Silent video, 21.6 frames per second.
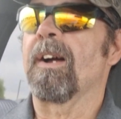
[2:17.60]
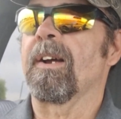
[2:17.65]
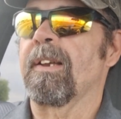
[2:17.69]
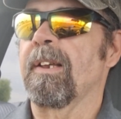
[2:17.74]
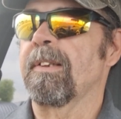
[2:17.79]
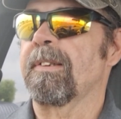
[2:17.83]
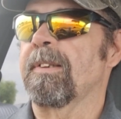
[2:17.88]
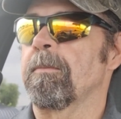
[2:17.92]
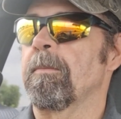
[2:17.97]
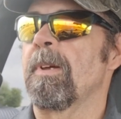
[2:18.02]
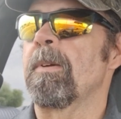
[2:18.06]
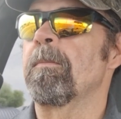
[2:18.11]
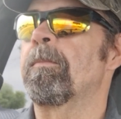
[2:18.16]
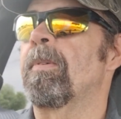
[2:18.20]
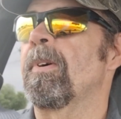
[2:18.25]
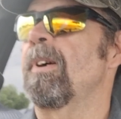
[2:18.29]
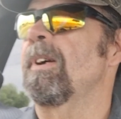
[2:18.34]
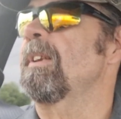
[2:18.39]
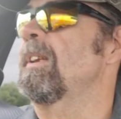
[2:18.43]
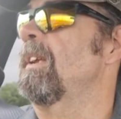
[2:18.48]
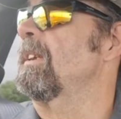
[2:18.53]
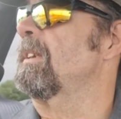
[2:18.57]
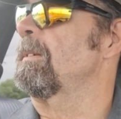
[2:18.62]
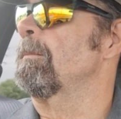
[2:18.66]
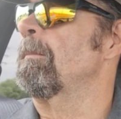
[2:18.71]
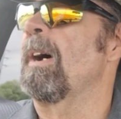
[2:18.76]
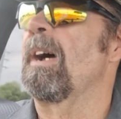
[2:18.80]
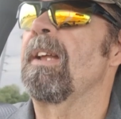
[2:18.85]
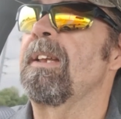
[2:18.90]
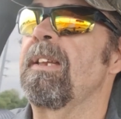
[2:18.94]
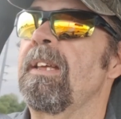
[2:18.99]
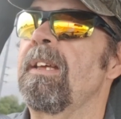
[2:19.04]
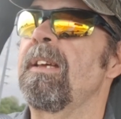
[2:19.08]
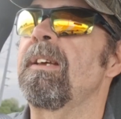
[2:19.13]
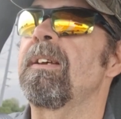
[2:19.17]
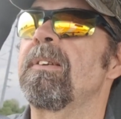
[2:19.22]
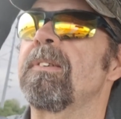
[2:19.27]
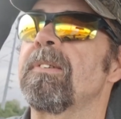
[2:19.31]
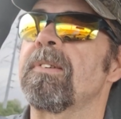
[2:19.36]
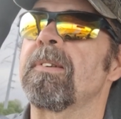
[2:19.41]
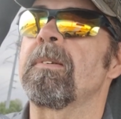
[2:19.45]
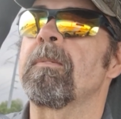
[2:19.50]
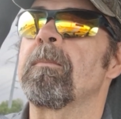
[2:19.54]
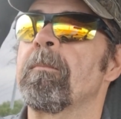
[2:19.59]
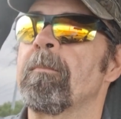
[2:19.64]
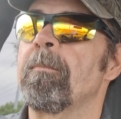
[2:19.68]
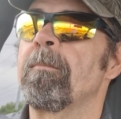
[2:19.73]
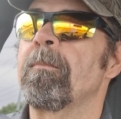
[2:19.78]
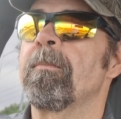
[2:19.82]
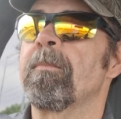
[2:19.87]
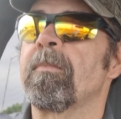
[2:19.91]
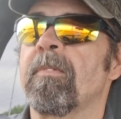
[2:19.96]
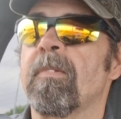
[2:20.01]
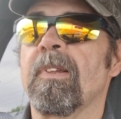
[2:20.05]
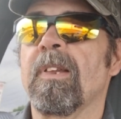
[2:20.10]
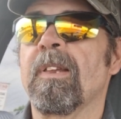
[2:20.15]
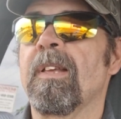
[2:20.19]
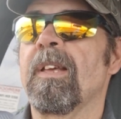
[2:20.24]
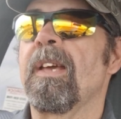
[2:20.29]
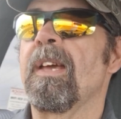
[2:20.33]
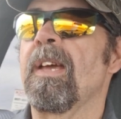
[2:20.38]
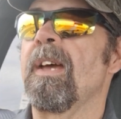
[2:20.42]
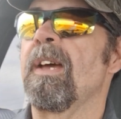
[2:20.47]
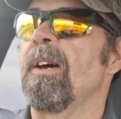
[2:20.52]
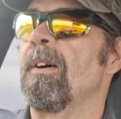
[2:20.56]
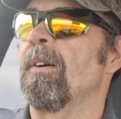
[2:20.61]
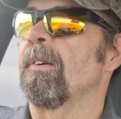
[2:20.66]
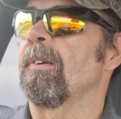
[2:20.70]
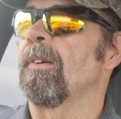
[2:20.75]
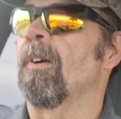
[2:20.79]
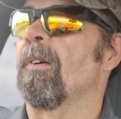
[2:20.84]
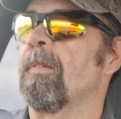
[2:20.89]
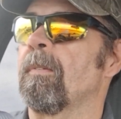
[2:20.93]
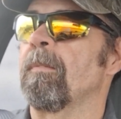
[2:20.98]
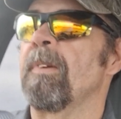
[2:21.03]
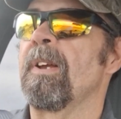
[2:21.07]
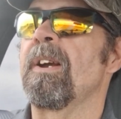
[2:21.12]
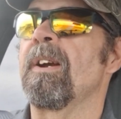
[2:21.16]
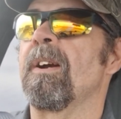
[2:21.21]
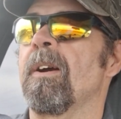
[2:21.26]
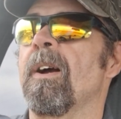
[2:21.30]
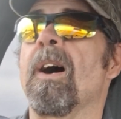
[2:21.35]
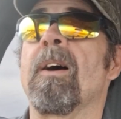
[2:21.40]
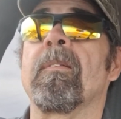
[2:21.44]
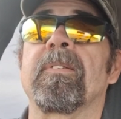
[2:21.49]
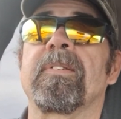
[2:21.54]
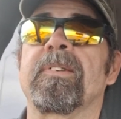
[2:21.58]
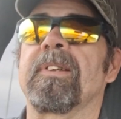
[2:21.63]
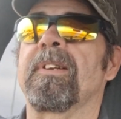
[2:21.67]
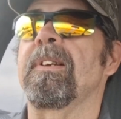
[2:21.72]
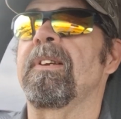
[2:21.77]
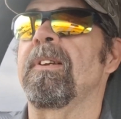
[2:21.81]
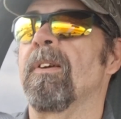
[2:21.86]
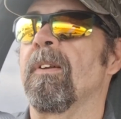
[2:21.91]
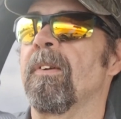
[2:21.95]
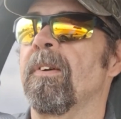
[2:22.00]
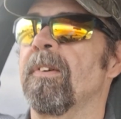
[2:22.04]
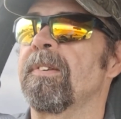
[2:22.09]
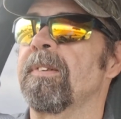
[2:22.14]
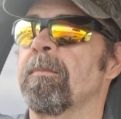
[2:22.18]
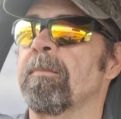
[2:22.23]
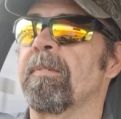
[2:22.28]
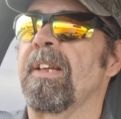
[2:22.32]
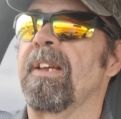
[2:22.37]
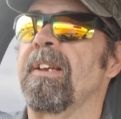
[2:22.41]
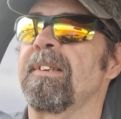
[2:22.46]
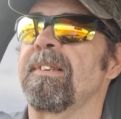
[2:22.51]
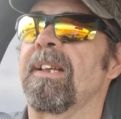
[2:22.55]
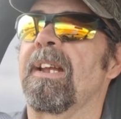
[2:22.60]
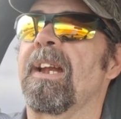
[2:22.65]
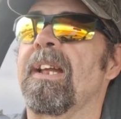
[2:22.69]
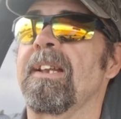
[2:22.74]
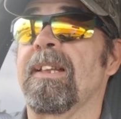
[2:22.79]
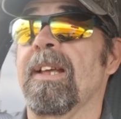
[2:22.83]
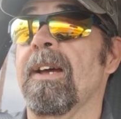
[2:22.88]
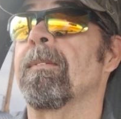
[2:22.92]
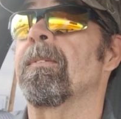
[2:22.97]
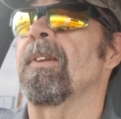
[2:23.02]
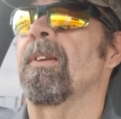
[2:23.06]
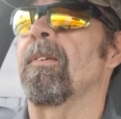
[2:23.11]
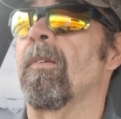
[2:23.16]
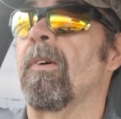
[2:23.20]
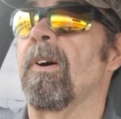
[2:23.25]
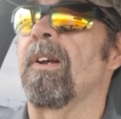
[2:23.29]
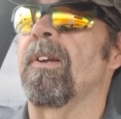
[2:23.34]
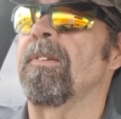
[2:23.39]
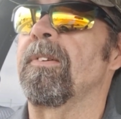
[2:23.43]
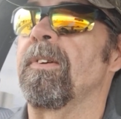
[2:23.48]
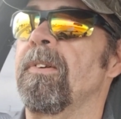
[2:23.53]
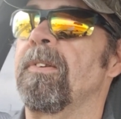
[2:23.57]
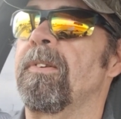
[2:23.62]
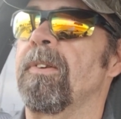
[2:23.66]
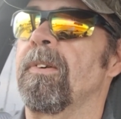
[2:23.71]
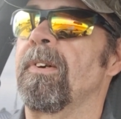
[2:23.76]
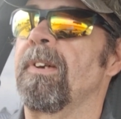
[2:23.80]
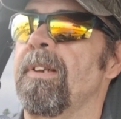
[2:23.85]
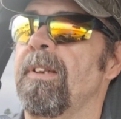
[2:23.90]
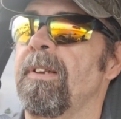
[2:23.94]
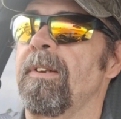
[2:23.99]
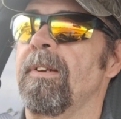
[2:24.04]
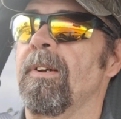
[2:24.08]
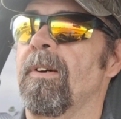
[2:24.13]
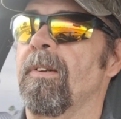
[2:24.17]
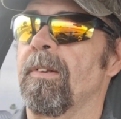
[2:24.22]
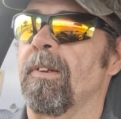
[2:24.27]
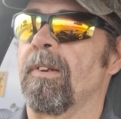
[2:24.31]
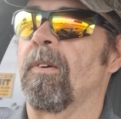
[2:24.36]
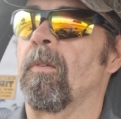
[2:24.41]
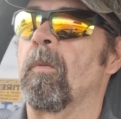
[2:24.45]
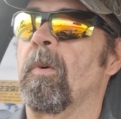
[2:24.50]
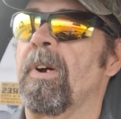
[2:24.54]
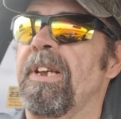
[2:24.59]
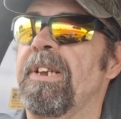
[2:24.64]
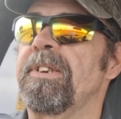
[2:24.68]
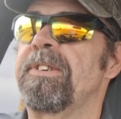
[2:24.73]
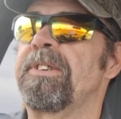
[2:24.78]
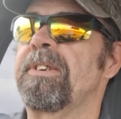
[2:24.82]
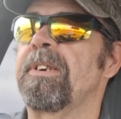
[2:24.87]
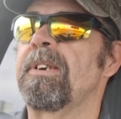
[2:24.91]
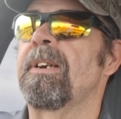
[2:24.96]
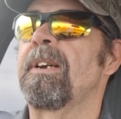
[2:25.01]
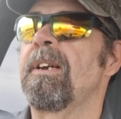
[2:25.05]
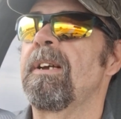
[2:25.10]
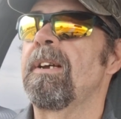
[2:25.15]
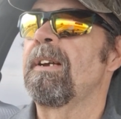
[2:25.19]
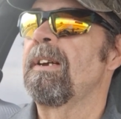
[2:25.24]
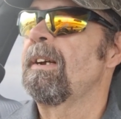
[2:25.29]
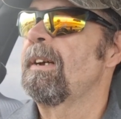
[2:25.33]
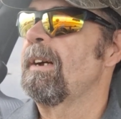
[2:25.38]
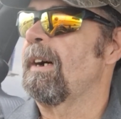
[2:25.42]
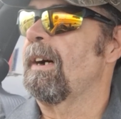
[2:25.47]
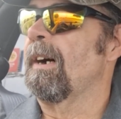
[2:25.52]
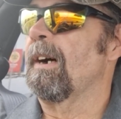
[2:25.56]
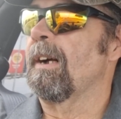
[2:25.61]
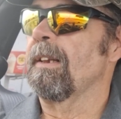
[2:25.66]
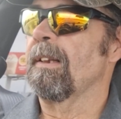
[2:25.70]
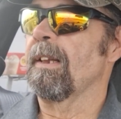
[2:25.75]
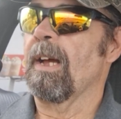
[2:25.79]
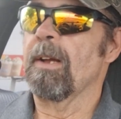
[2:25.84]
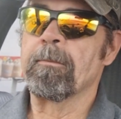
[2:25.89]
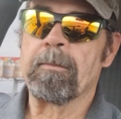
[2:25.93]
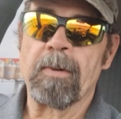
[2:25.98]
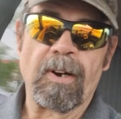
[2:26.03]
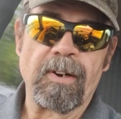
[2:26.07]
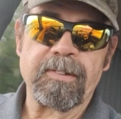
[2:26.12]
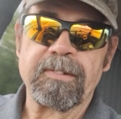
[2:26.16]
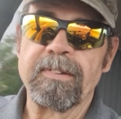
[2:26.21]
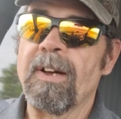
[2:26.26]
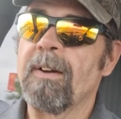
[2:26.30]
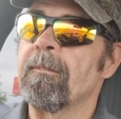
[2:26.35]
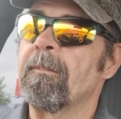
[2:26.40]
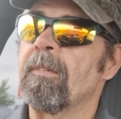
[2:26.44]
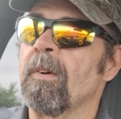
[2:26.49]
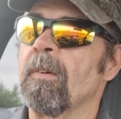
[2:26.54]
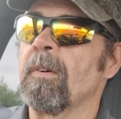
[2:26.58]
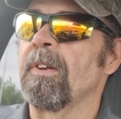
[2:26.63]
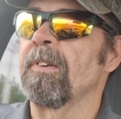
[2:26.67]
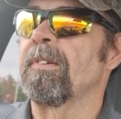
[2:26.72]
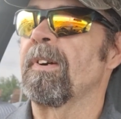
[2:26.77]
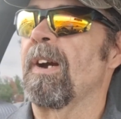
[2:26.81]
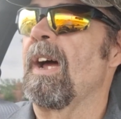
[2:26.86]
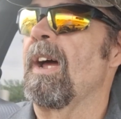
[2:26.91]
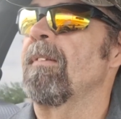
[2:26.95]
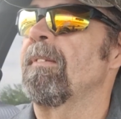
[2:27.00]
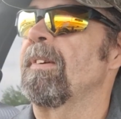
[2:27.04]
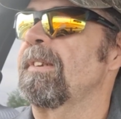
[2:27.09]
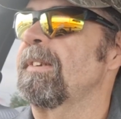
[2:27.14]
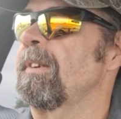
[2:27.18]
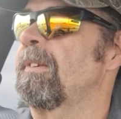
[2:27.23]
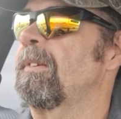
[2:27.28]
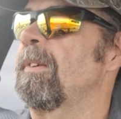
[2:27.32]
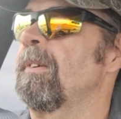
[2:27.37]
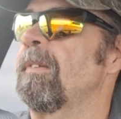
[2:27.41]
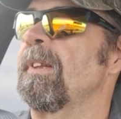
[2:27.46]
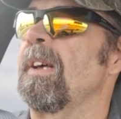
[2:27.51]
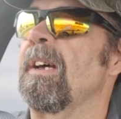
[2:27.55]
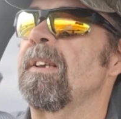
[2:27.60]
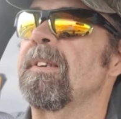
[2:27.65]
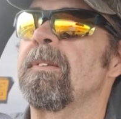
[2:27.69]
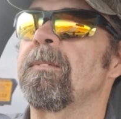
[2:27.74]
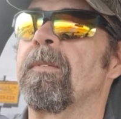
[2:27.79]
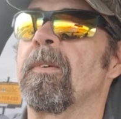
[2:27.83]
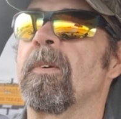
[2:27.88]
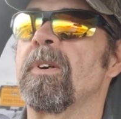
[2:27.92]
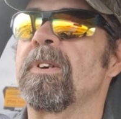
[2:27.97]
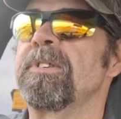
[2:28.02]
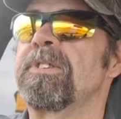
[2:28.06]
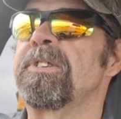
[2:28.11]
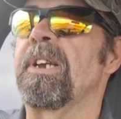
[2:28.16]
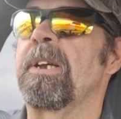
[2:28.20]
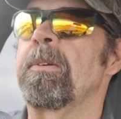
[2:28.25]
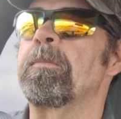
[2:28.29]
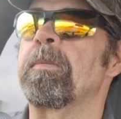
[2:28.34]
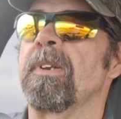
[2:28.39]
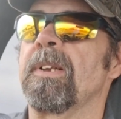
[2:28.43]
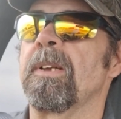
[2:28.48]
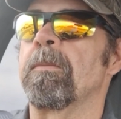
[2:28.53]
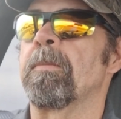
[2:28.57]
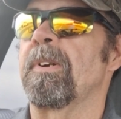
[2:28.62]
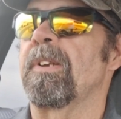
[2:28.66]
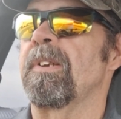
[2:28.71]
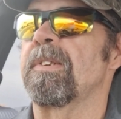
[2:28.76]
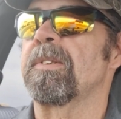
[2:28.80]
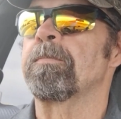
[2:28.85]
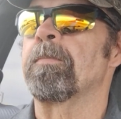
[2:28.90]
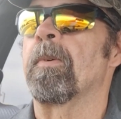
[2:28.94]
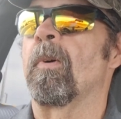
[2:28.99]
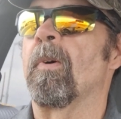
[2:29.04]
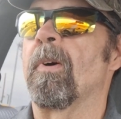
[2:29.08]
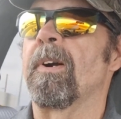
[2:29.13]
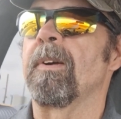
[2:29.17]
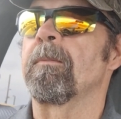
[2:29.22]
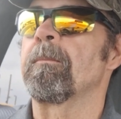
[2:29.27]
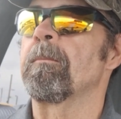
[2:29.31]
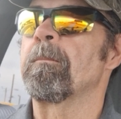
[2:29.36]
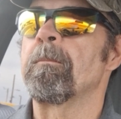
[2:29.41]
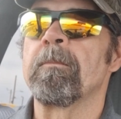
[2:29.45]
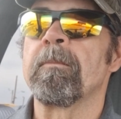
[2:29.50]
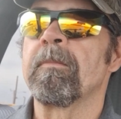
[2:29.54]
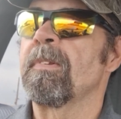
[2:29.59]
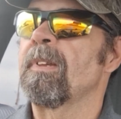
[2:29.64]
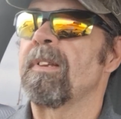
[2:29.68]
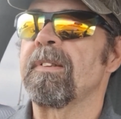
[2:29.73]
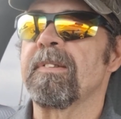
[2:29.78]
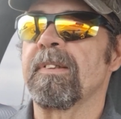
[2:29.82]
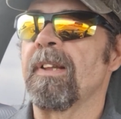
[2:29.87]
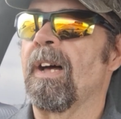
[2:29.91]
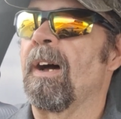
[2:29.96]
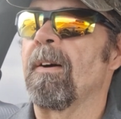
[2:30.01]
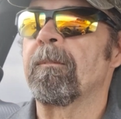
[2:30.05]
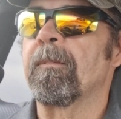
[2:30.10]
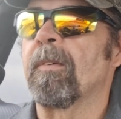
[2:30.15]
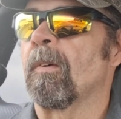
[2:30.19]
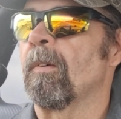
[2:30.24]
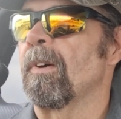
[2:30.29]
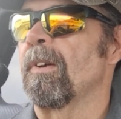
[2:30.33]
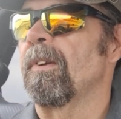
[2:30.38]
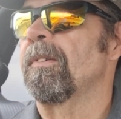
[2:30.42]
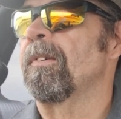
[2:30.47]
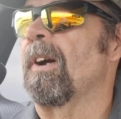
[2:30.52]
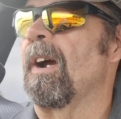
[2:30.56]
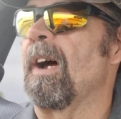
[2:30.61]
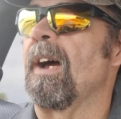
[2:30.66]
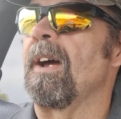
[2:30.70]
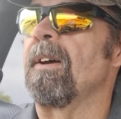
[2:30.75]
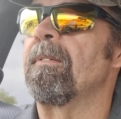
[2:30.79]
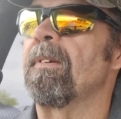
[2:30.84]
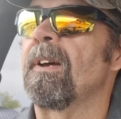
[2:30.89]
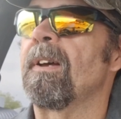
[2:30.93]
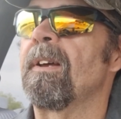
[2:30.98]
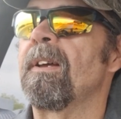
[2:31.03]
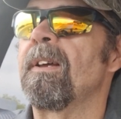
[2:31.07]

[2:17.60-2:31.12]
get some input, get some ideas, and go from there. Obviously, you know, there's some things that I definitely want to do to it. You know, a little winch, light bars, not four-wheel drive. It's a 2004 Jeep Liberty Sport. It's not four-wheel drive,